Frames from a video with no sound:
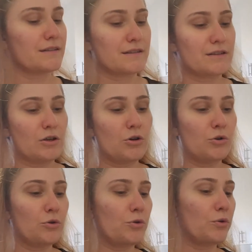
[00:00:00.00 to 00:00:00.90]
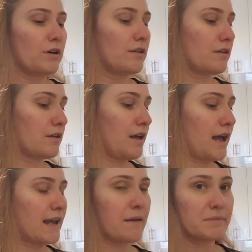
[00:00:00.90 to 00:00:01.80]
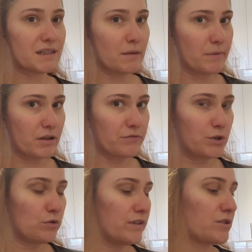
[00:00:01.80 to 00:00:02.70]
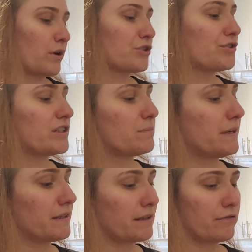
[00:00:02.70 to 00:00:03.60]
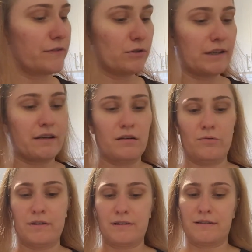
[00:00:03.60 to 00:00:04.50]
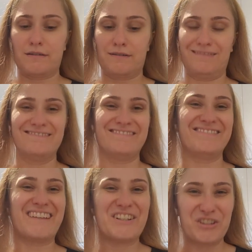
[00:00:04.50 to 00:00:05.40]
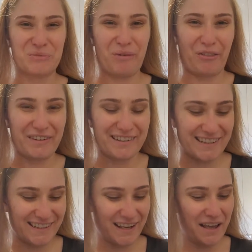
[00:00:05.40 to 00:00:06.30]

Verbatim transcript: So I am skipping a few of these questions because I feel like, oh, this is, I just bought this.